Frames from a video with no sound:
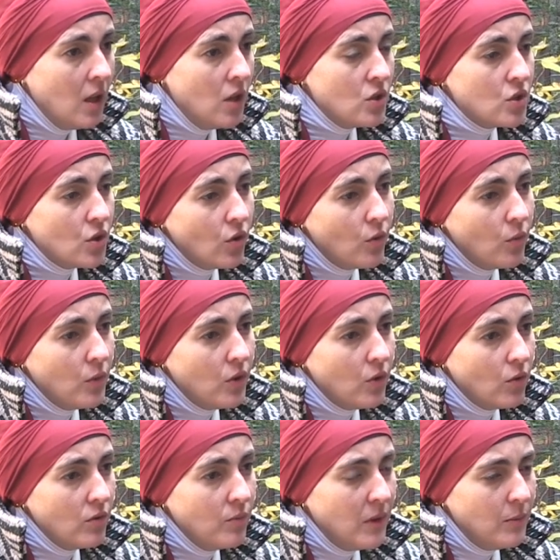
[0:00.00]
So we
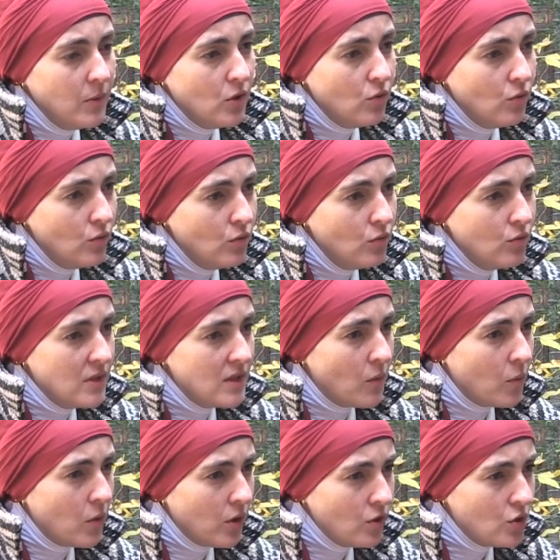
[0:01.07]
thought maybe to do
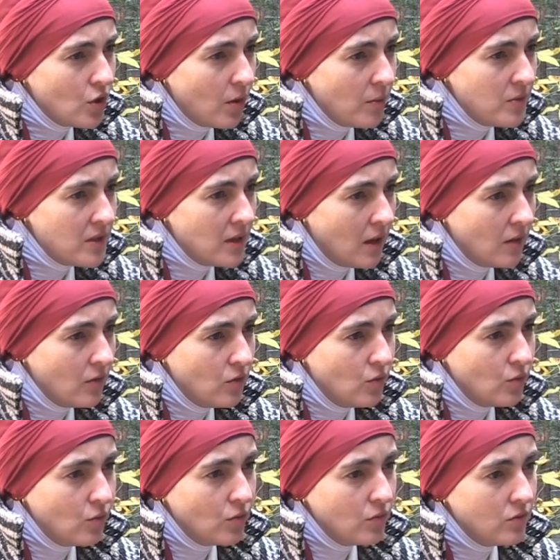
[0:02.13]
some workshops and
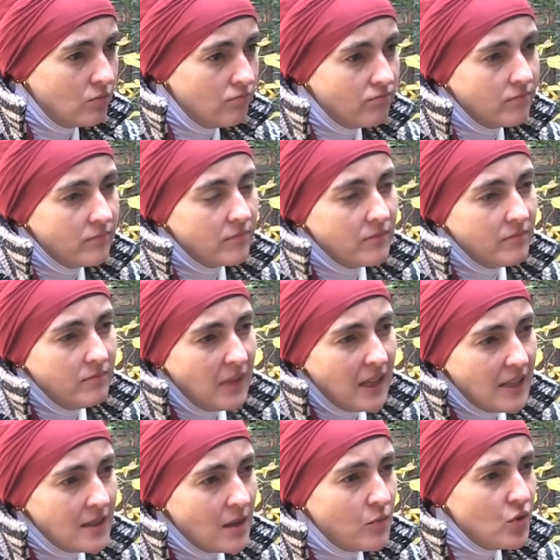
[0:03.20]
to
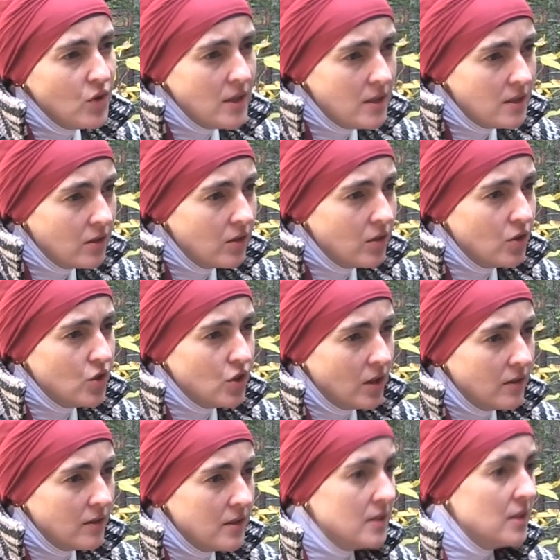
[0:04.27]
make some research
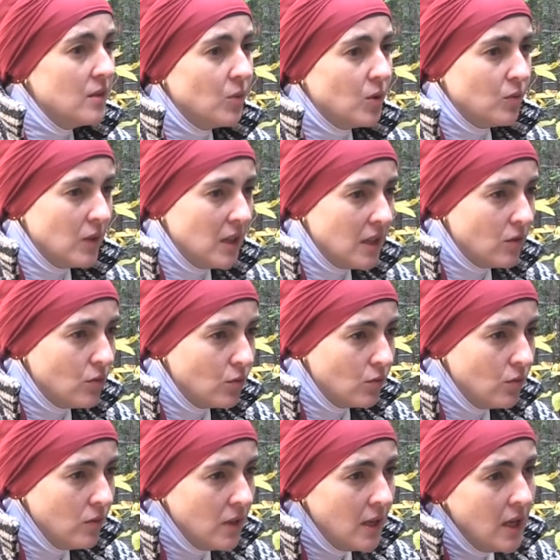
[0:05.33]
and see what we can
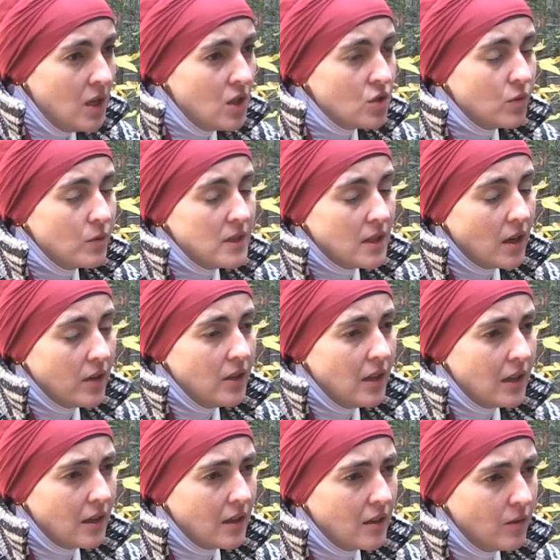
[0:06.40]
do. So we
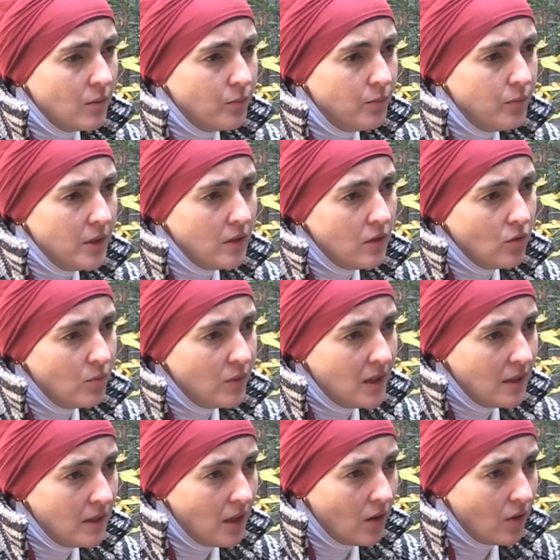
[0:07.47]
started like a big
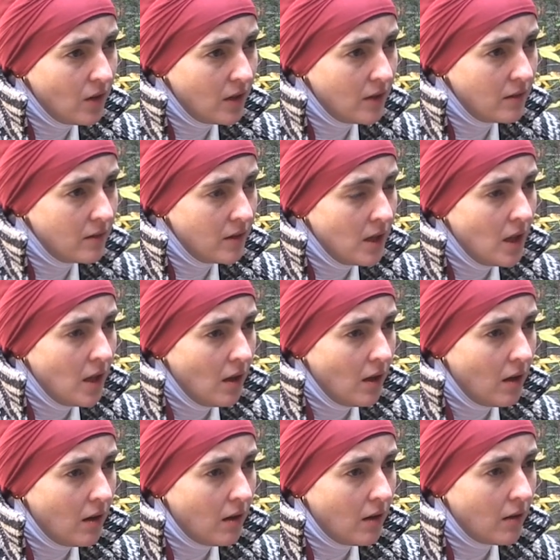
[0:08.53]
humanitarian
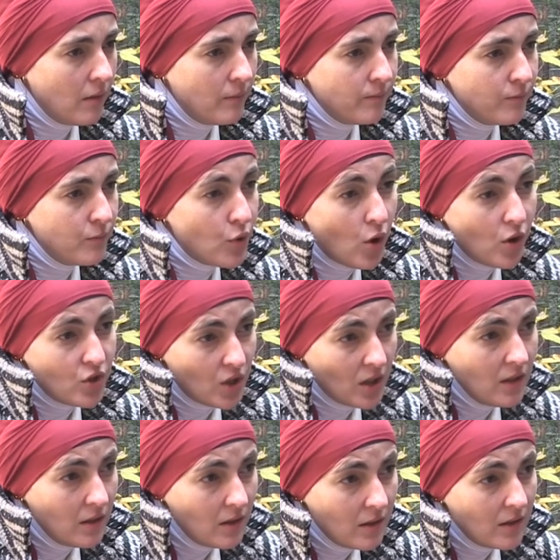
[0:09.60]
um,
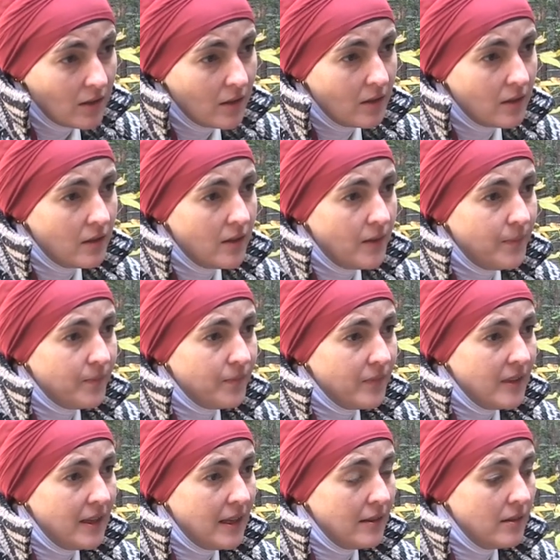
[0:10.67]
project
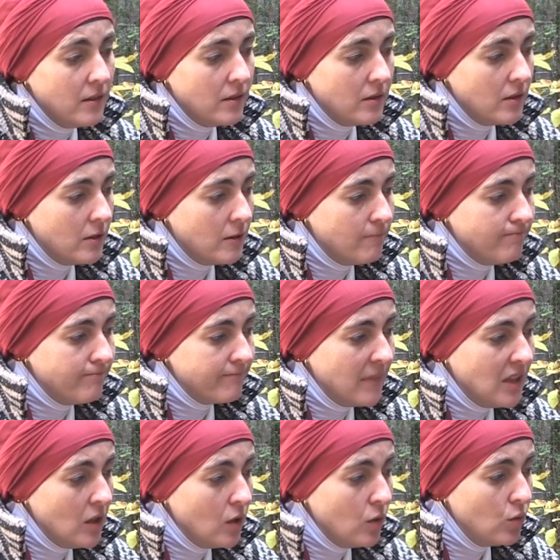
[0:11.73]
um, that um,
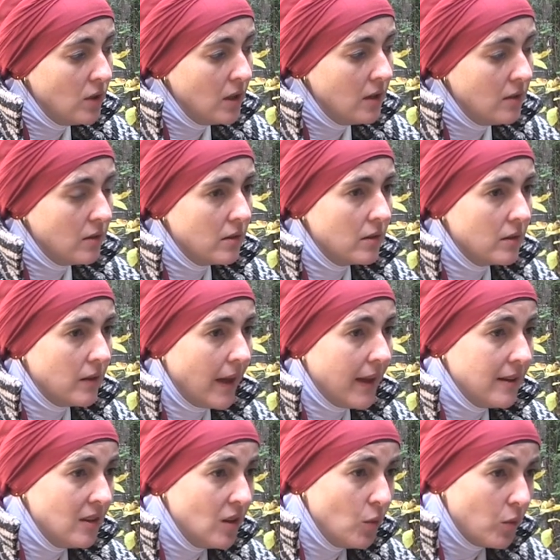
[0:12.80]
included uh,
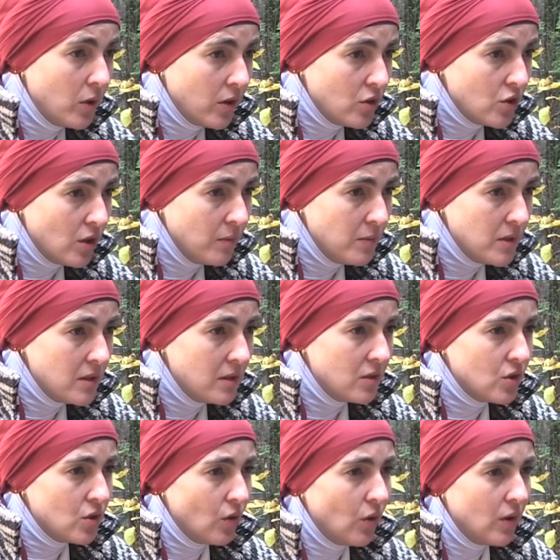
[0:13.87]
acting workshops.
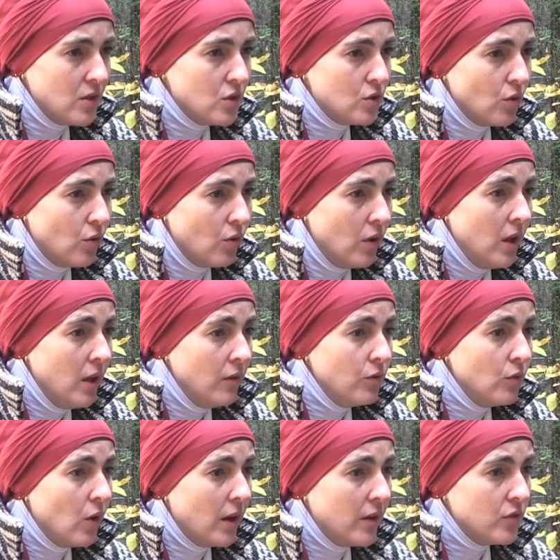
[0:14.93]
So I saw a
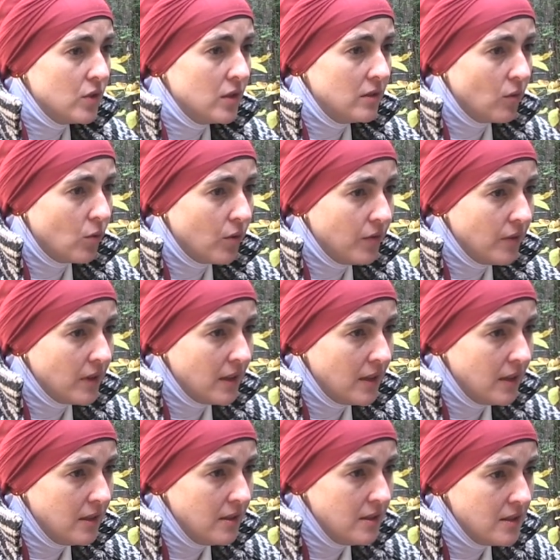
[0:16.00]
few hundred orphan
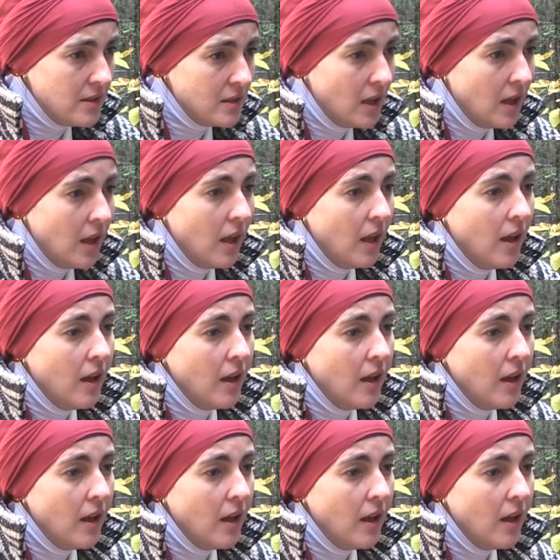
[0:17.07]
kids. Mm.